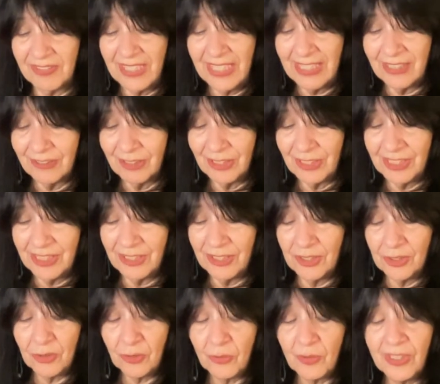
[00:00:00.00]
flowers, and
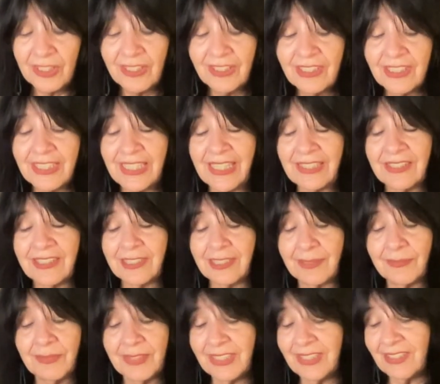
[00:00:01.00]
your words had
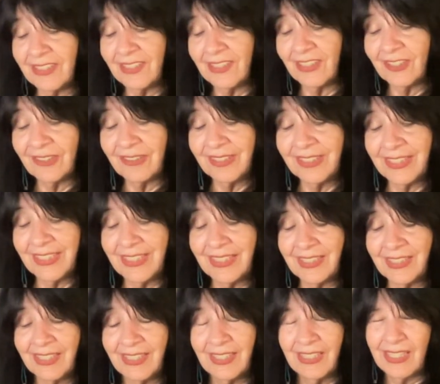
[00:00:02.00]
something to do with
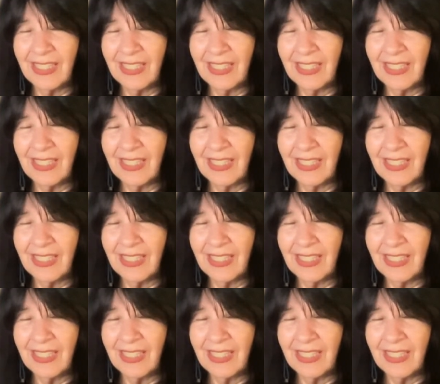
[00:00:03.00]
it.